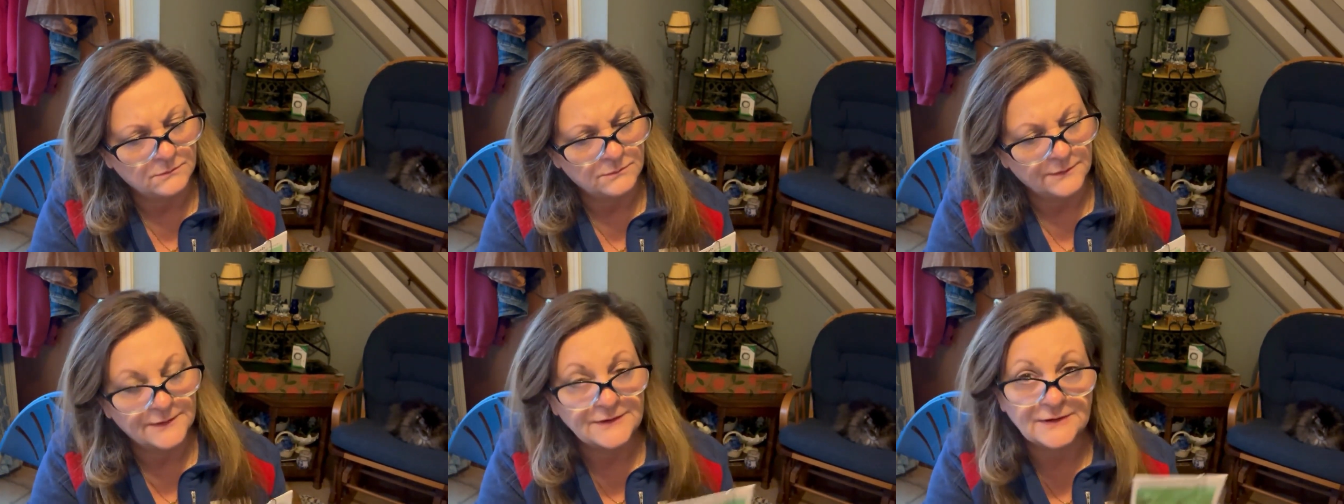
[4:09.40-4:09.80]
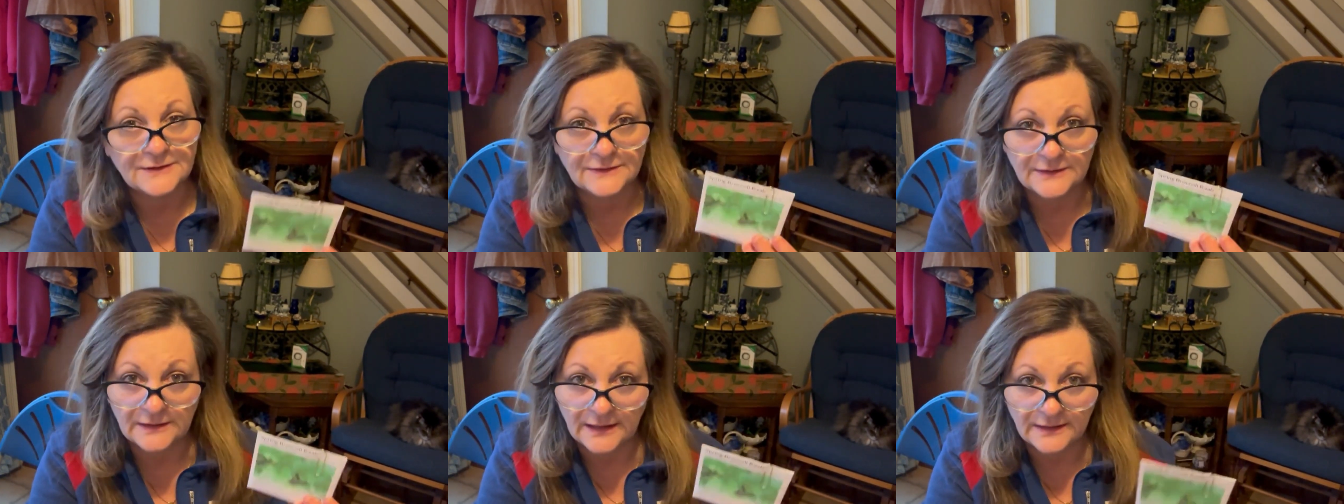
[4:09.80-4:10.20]

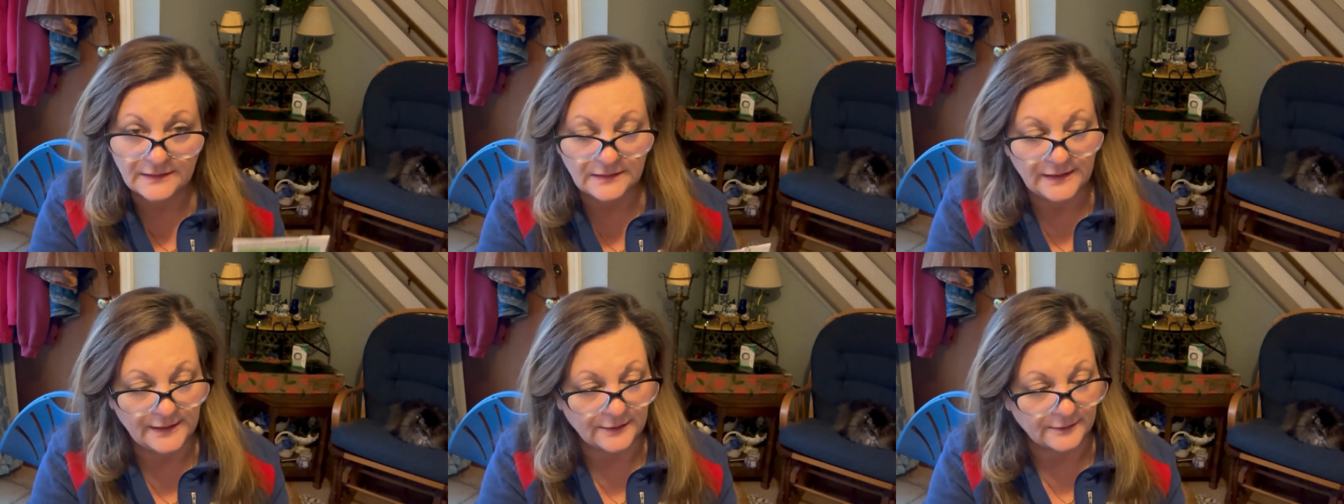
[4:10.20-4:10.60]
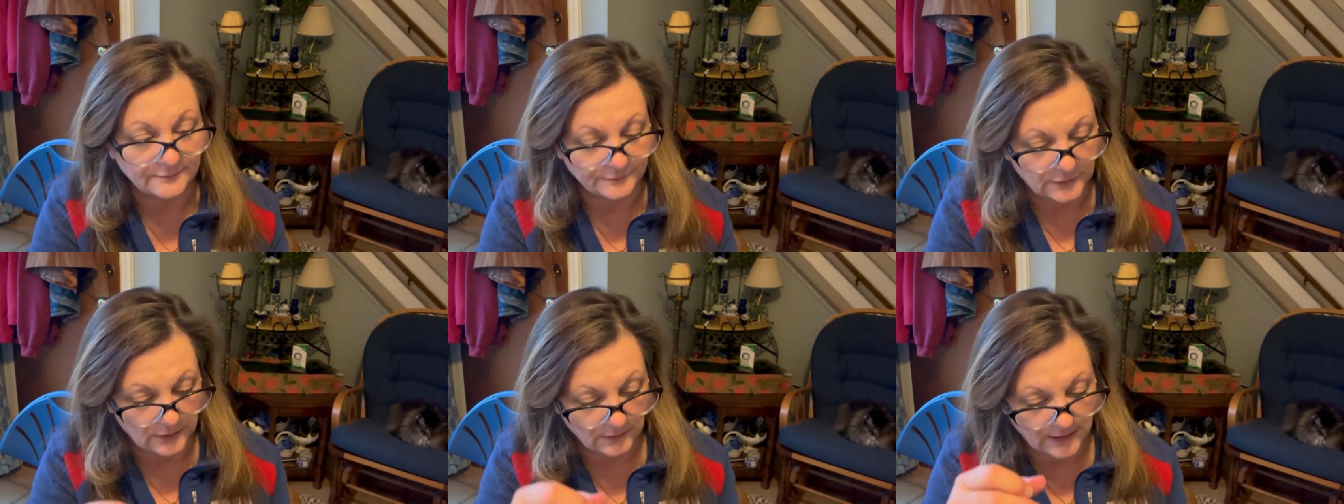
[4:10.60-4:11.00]
60 days later.
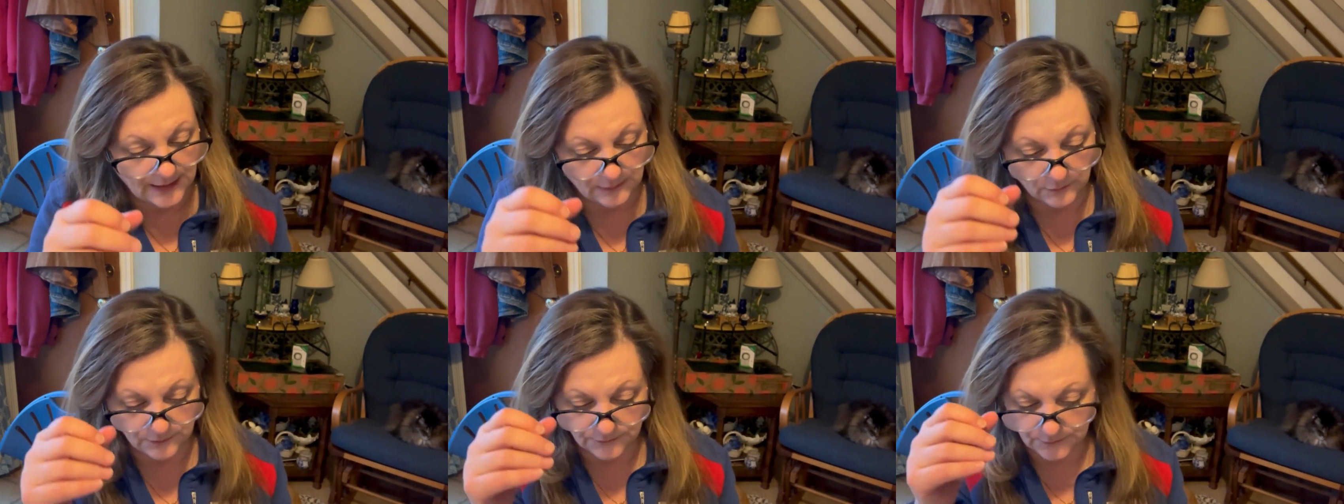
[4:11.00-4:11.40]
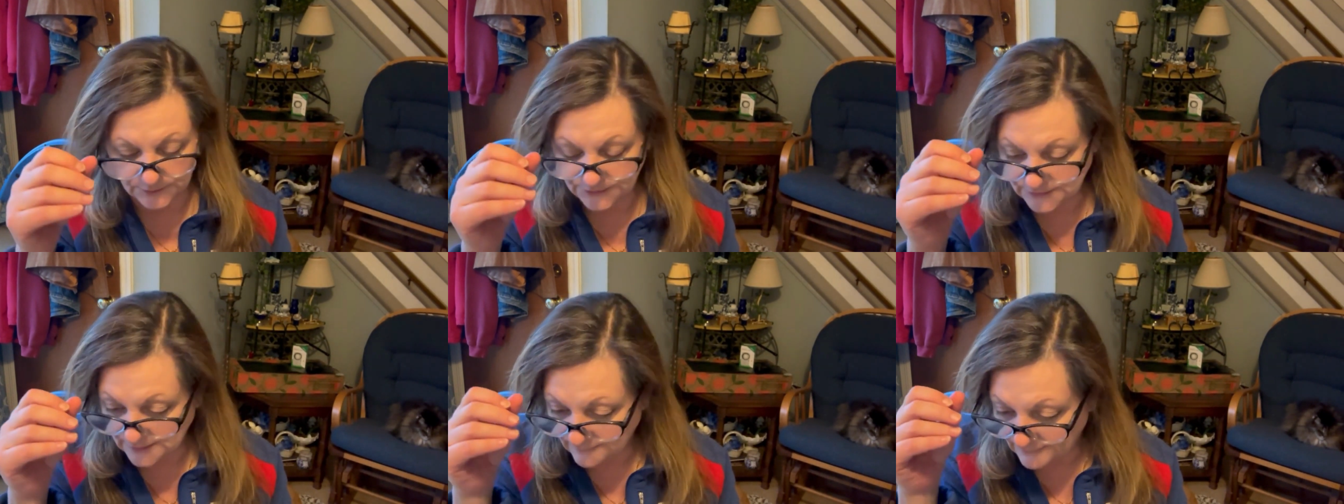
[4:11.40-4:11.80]
Okay, well, we'll
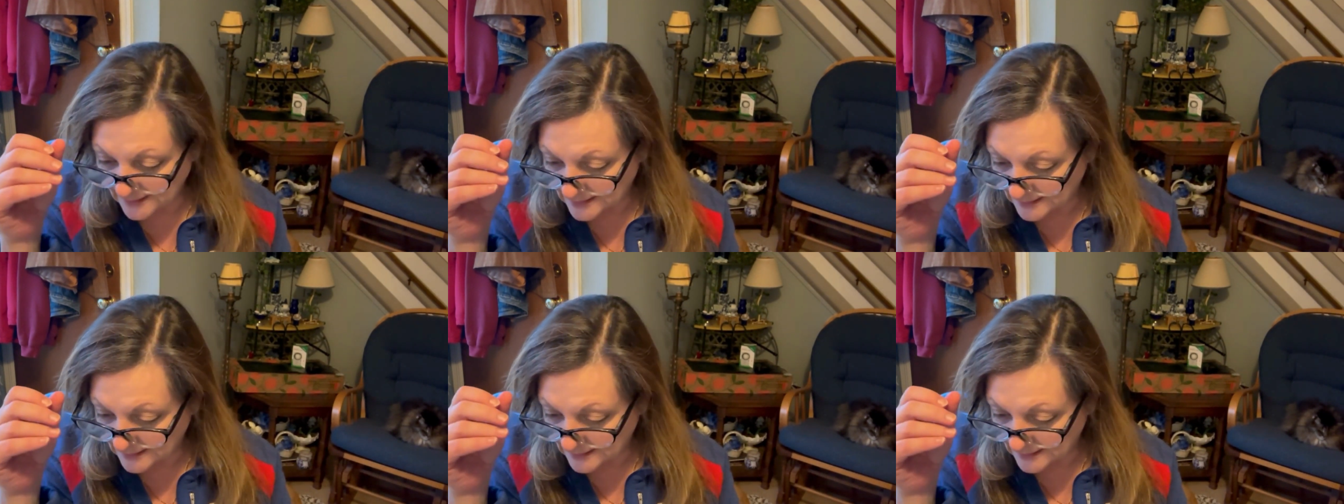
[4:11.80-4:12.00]
see if that